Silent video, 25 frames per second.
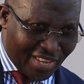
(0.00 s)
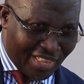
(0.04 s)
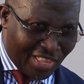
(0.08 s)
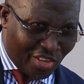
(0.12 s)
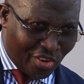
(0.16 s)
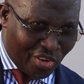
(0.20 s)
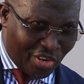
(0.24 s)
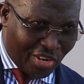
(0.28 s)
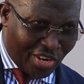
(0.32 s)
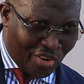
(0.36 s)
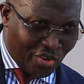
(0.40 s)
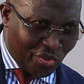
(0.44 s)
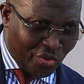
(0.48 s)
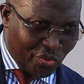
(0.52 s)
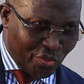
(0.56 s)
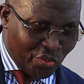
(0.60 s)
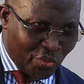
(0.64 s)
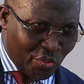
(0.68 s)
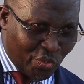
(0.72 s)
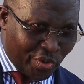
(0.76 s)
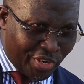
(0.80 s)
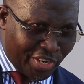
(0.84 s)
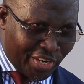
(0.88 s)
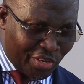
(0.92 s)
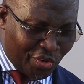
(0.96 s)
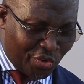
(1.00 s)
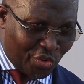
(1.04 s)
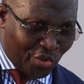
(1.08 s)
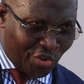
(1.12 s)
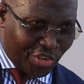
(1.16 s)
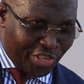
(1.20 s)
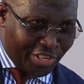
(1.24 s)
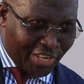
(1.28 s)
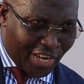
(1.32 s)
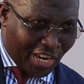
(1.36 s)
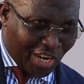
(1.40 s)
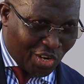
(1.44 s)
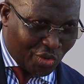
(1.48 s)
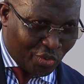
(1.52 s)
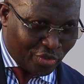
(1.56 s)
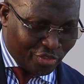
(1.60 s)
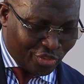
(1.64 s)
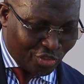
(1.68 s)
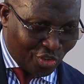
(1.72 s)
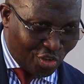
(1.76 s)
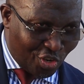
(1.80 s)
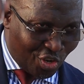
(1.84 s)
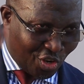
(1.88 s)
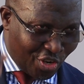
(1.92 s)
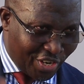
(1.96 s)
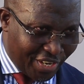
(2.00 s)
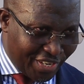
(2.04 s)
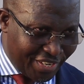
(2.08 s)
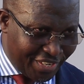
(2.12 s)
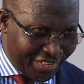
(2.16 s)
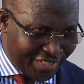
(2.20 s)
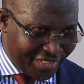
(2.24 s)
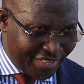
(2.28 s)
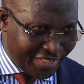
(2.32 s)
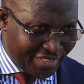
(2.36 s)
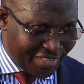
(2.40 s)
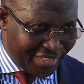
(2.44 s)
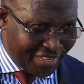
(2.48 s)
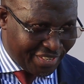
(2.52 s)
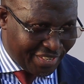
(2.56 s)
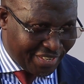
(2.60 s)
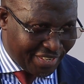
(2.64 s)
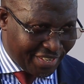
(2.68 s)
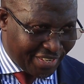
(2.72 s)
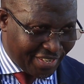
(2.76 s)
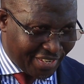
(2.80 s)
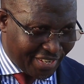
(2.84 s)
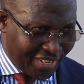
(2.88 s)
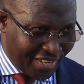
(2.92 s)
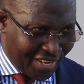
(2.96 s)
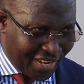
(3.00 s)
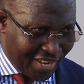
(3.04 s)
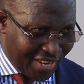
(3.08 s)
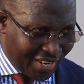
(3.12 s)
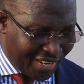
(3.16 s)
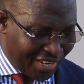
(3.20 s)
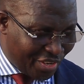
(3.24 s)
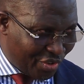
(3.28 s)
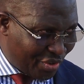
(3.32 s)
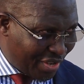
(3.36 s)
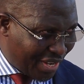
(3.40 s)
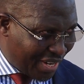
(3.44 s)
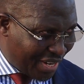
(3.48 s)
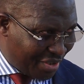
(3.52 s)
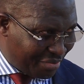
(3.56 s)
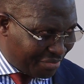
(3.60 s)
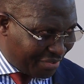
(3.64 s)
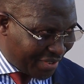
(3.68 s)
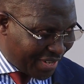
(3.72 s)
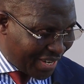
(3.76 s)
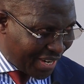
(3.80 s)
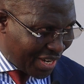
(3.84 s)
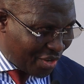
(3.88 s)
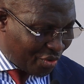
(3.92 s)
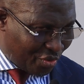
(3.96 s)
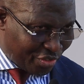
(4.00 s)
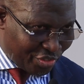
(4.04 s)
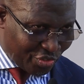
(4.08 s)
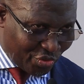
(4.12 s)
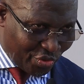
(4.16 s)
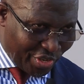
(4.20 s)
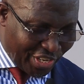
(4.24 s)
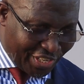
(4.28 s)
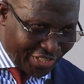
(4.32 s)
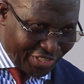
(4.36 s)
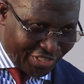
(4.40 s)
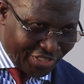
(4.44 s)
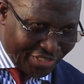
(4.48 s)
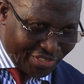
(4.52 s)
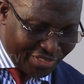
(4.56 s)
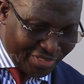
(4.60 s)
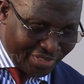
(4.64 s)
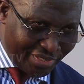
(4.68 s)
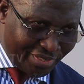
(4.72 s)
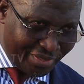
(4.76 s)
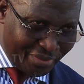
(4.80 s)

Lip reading: other way around, when the Union Jack was lowered and the Ugandan flag was raised.